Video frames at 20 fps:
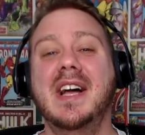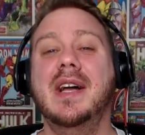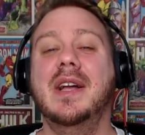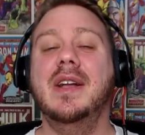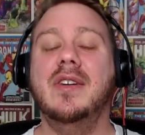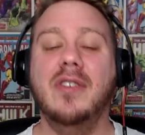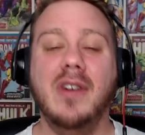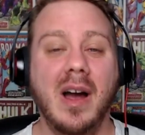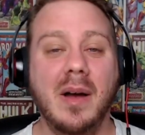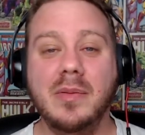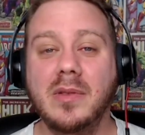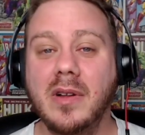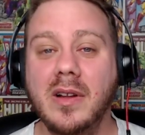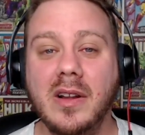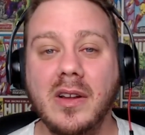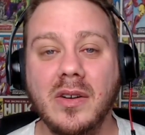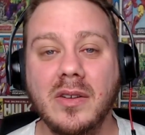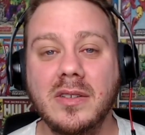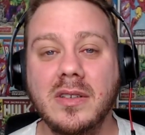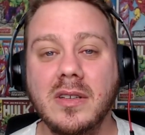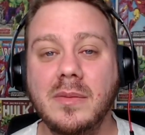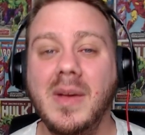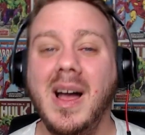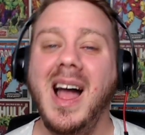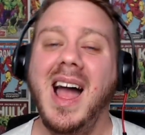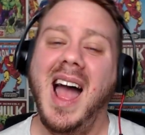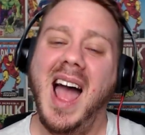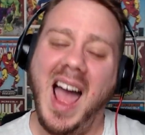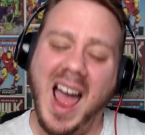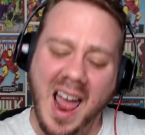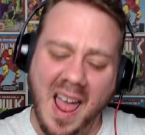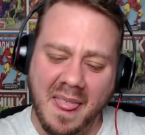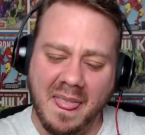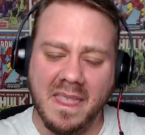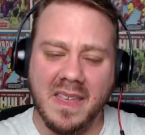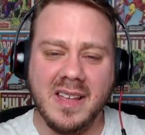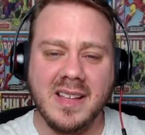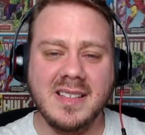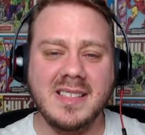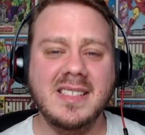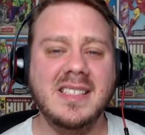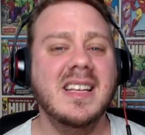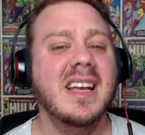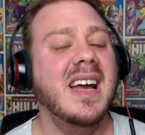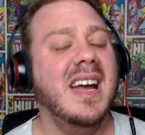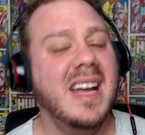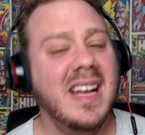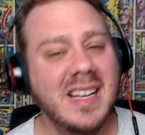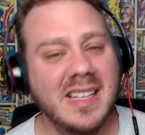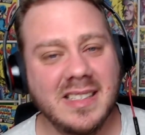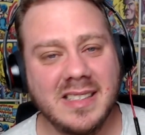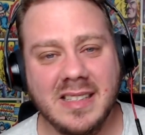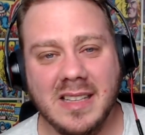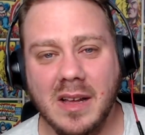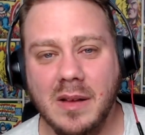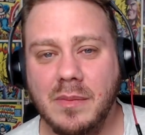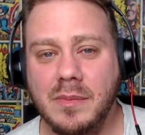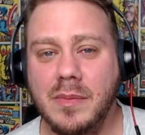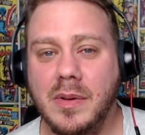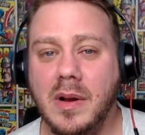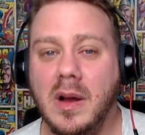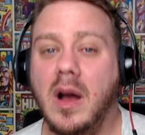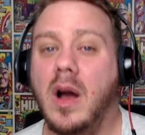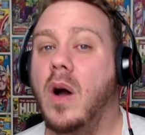You're absolutely awesome. And this is number